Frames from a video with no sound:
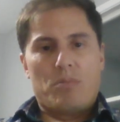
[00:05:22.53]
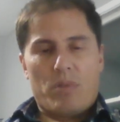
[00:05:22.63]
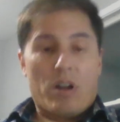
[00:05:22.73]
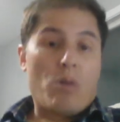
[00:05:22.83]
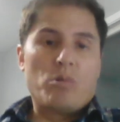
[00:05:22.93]

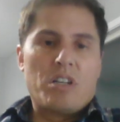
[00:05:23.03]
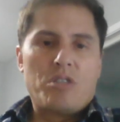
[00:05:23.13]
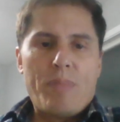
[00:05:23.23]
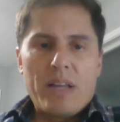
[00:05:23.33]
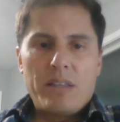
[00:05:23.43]
that I was
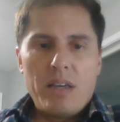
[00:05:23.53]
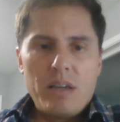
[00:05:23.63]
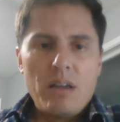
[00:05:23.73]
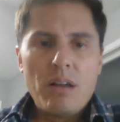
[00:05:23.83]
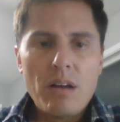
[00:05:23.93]

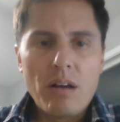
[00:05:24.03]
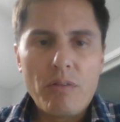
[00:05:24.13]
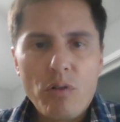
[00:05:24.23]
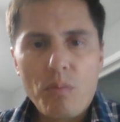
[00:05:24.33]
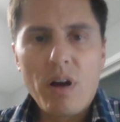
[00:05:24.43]
expecting
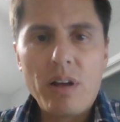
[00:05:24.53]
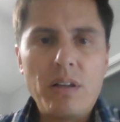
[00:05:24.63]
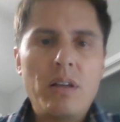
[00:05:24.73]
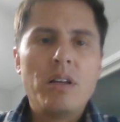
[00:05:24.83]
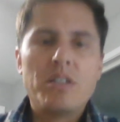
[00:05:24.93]
for my
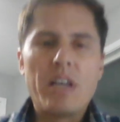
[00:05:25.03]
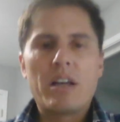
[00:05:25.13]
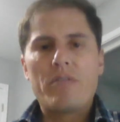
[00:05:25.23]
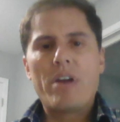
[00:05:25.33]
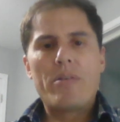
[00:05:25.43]

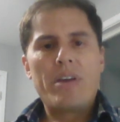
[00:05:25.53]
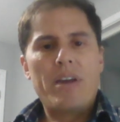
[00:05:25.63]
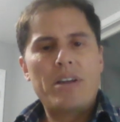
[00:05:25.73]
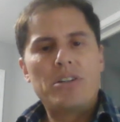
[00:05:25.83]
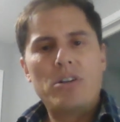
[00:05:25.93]
second
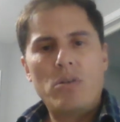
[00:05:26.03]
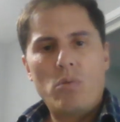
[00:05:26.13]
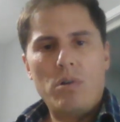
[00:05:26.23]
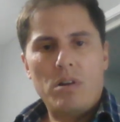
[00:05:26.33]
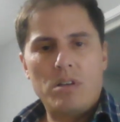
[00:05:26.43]
variation
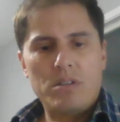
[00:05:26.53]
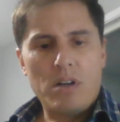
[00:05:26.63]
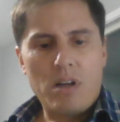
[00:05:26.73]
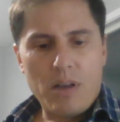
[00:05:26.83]
was